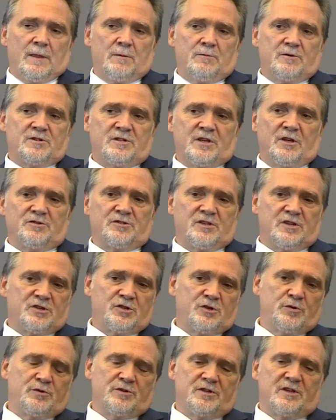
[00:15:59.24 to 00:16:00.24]
Celsus,
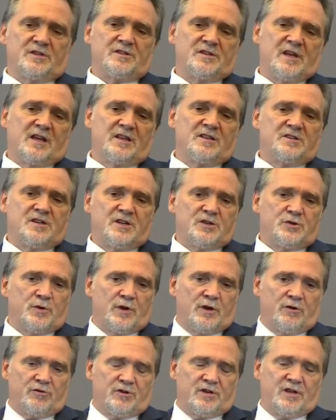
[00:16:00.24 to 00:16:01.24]
who was a second
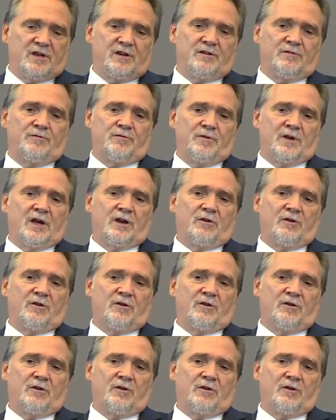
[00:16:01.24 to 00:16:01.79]
century critic of